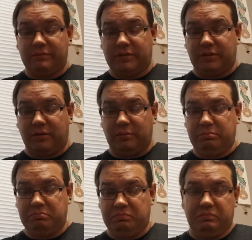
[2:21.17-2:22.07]
so
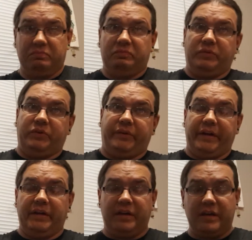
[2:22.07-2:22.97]

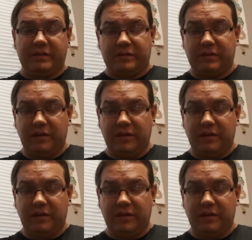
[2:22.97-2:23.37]
green it is.